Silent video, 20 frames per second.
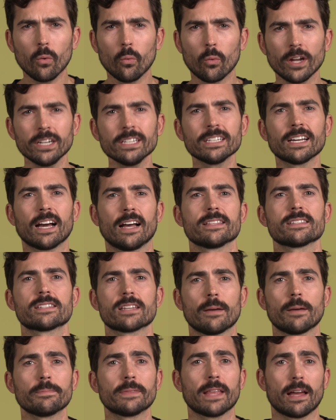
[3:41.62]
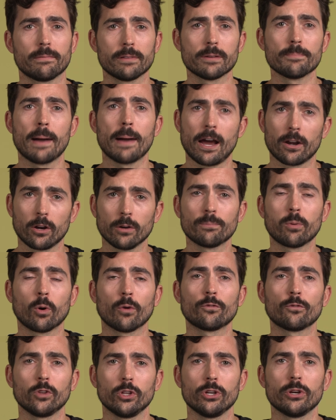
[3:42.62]
One concept that the modern
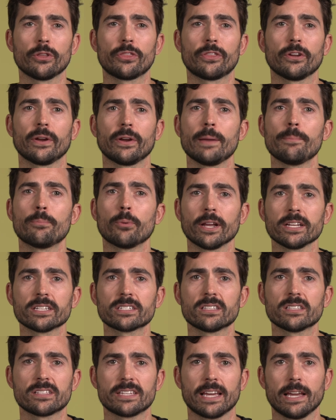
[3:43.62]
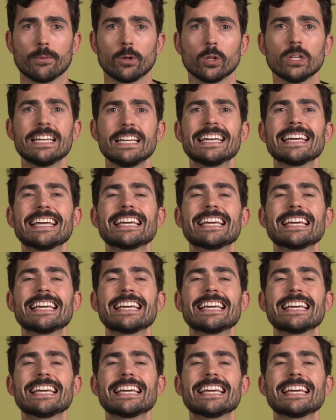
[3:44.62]
portfolio theory brings to the table